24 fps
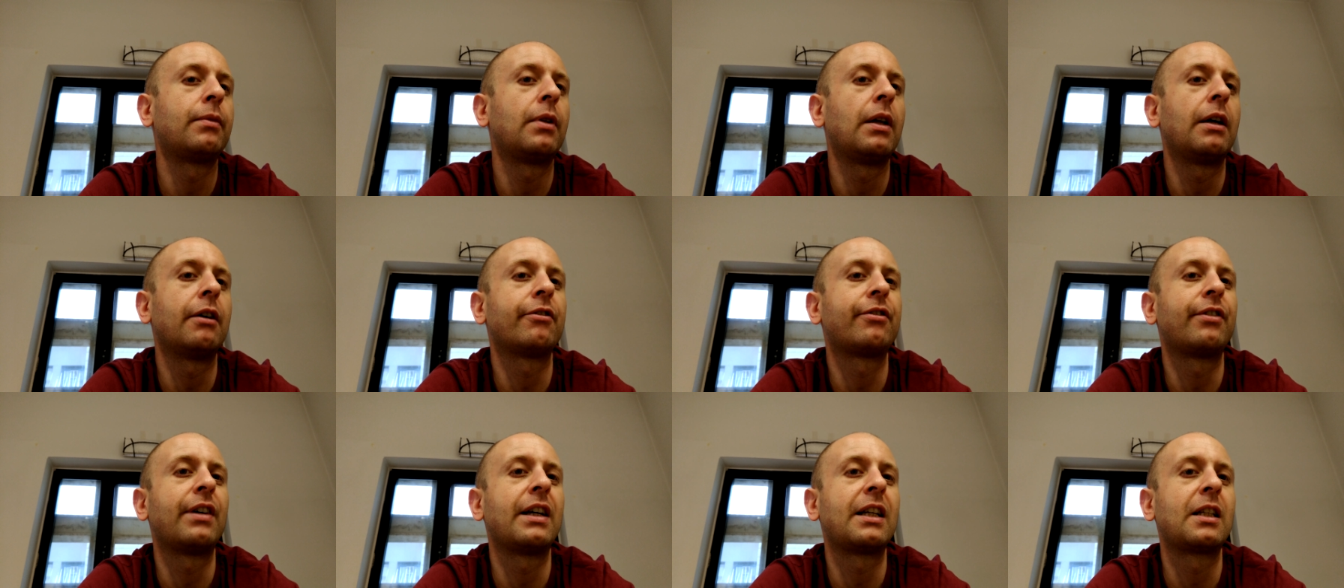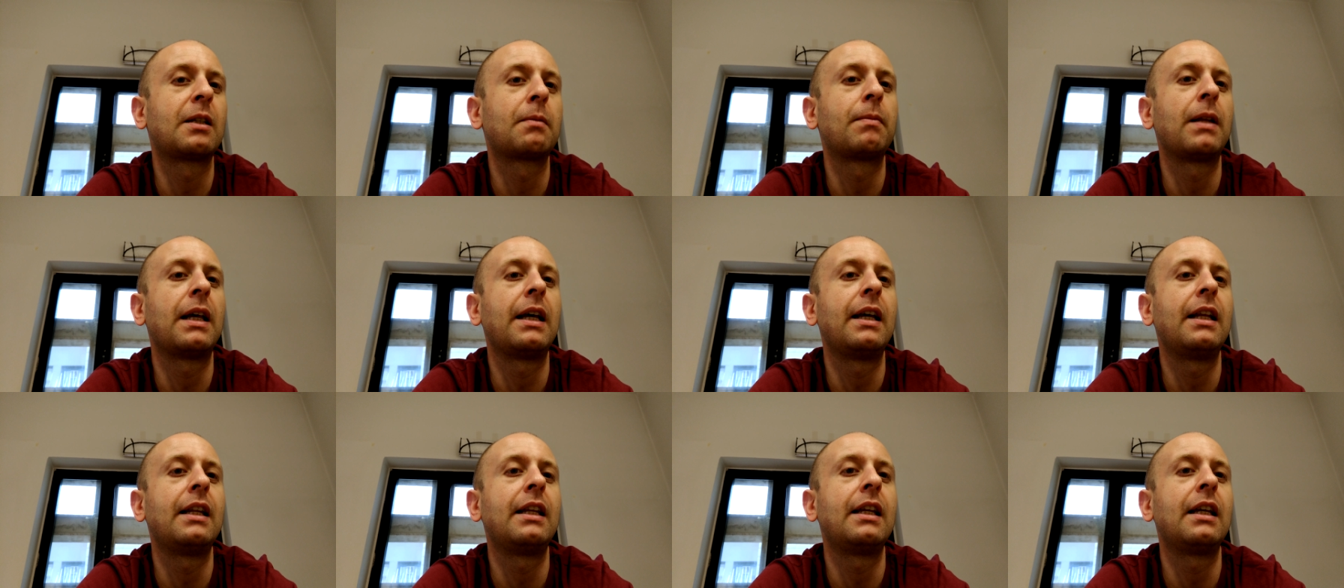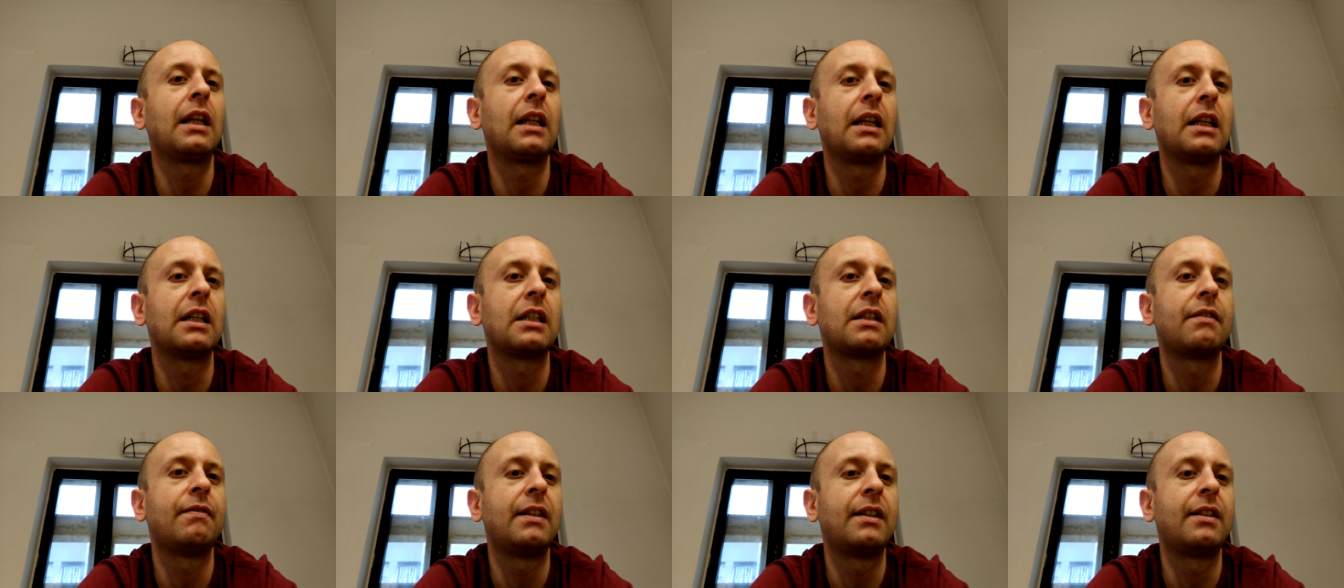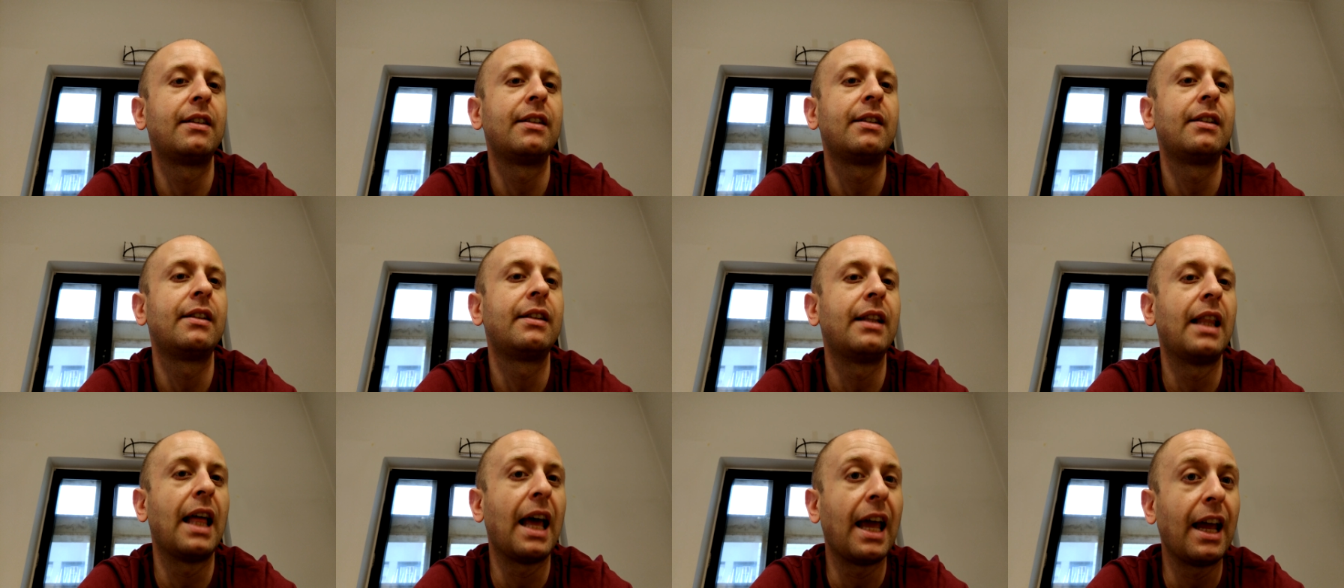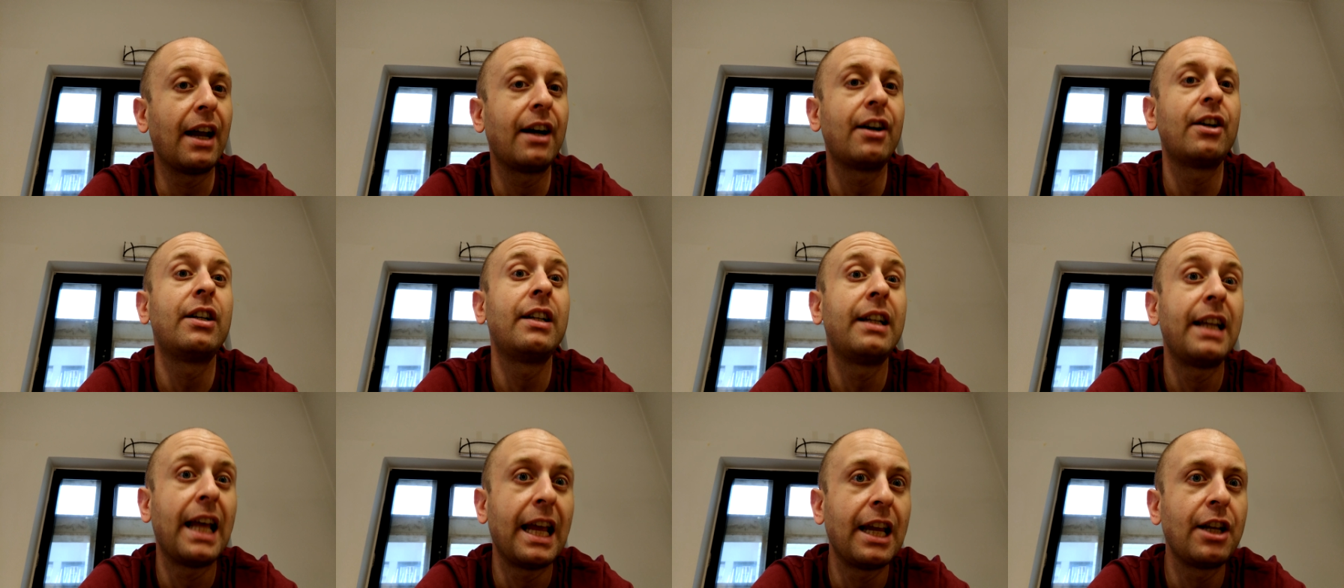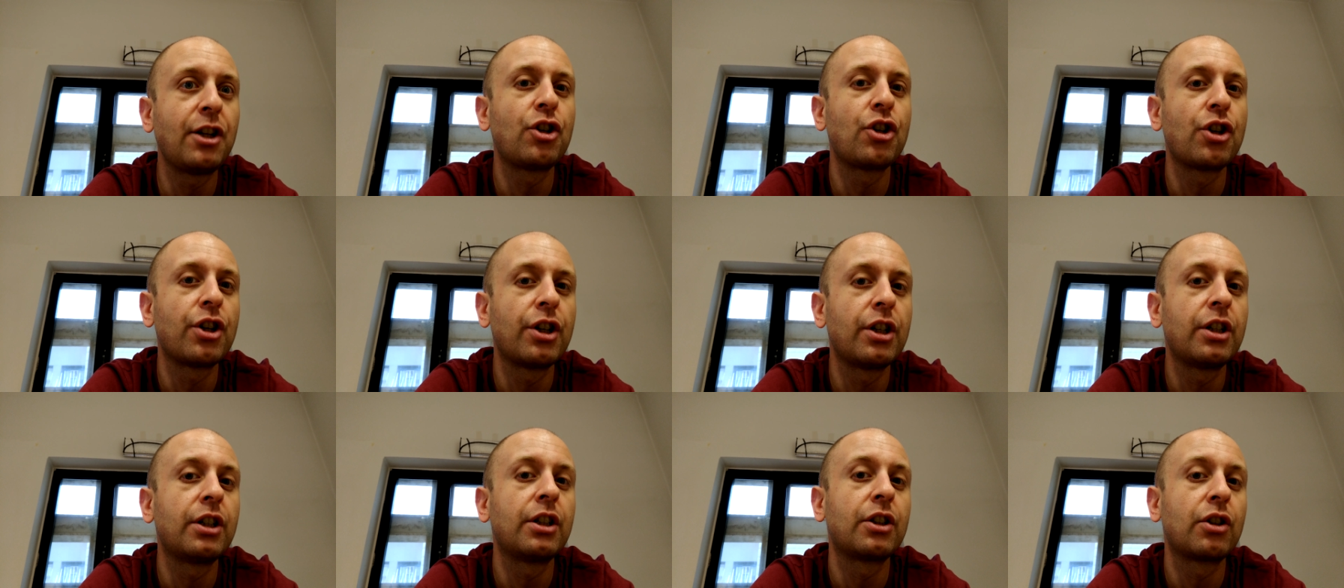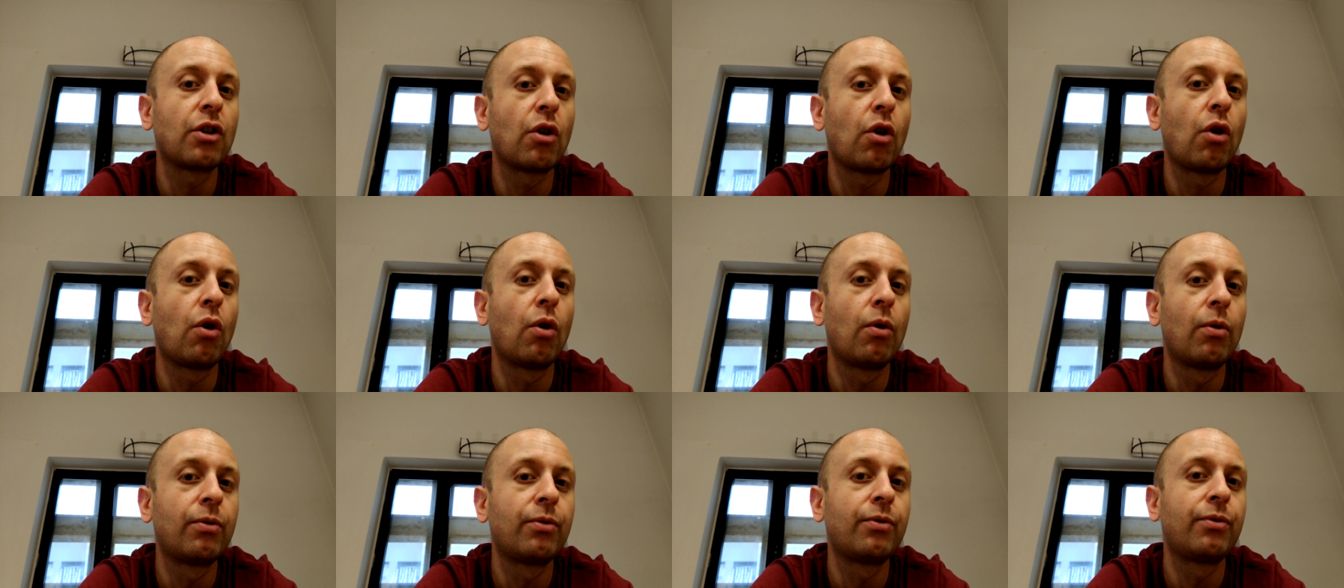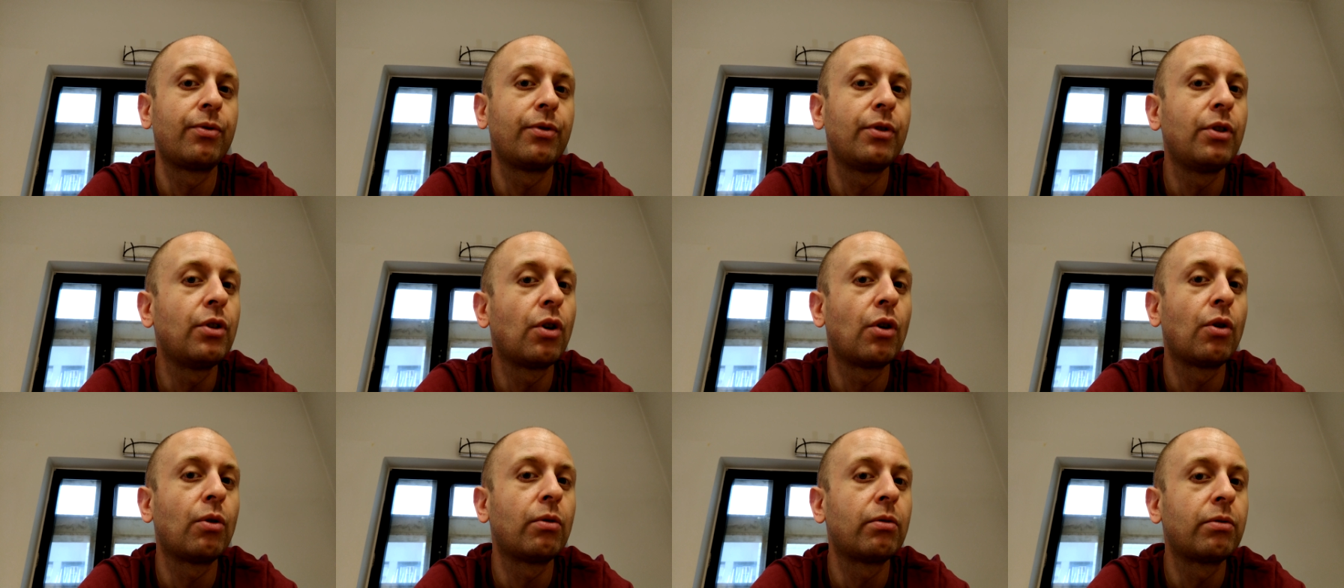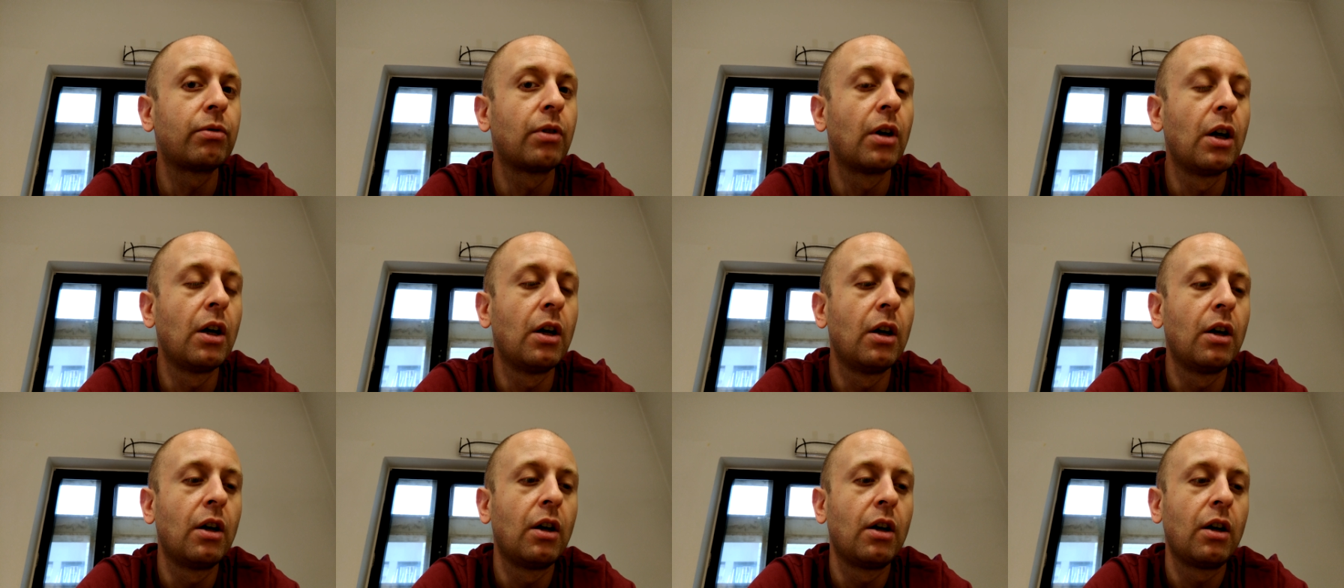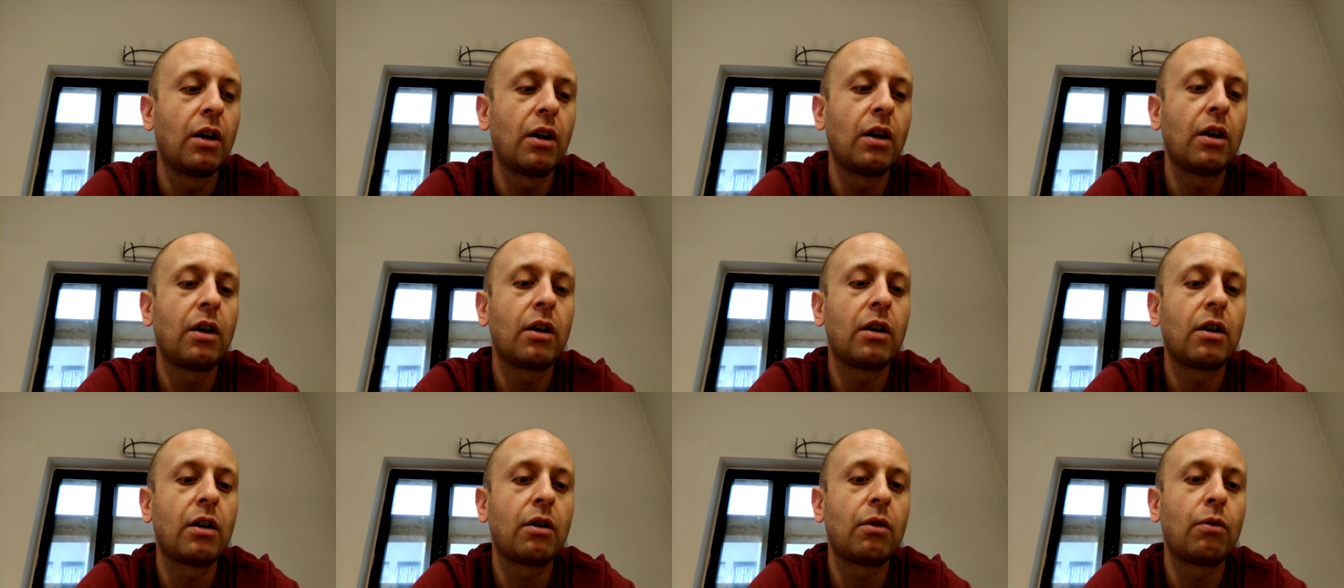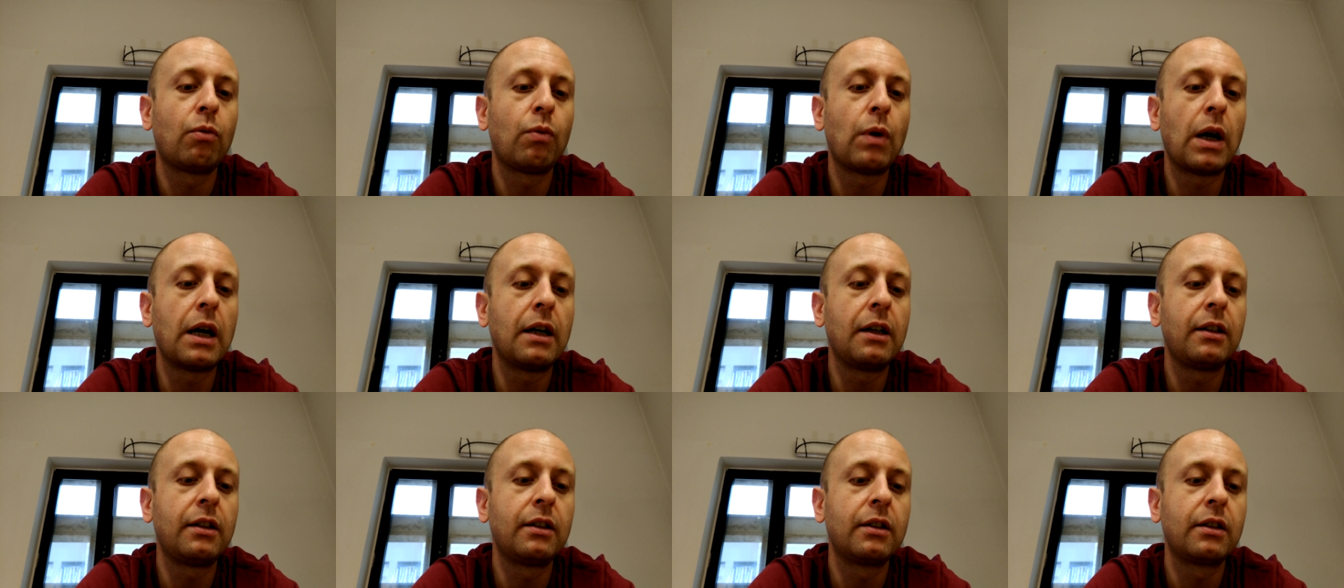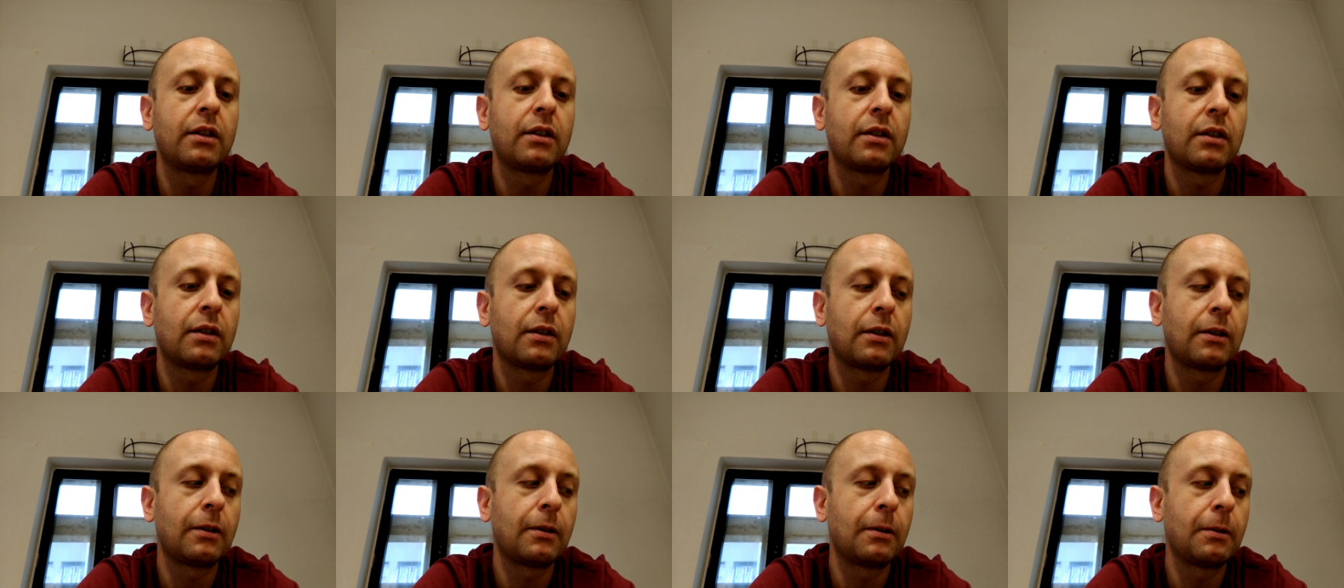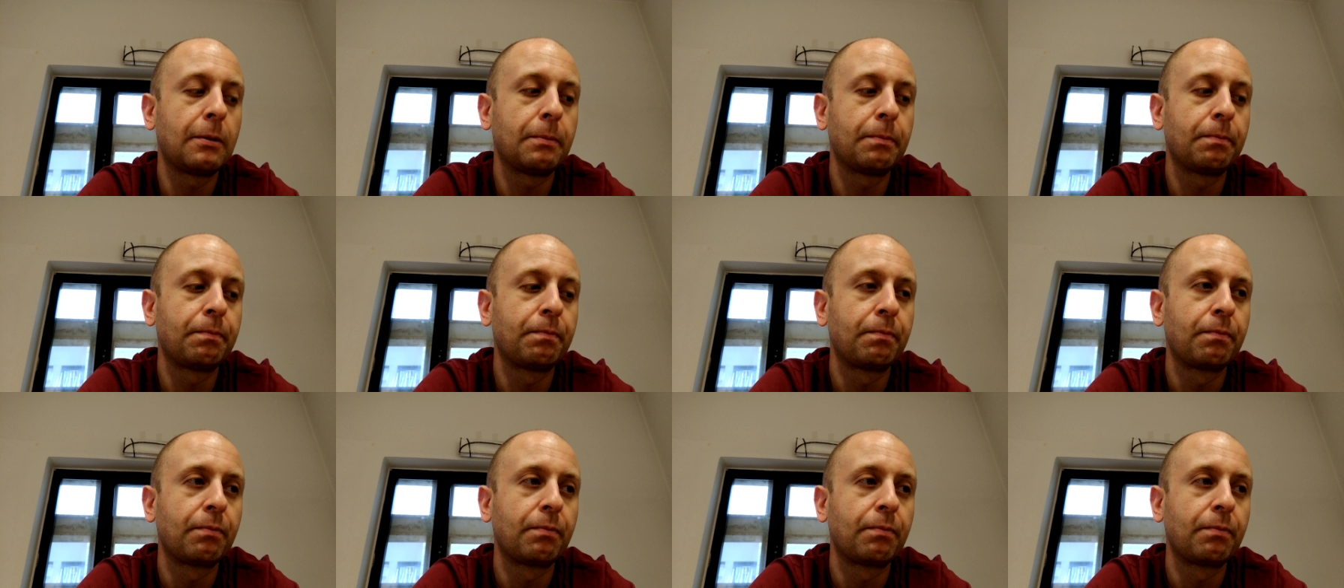of explaining this within their nature of you know uh, wild um,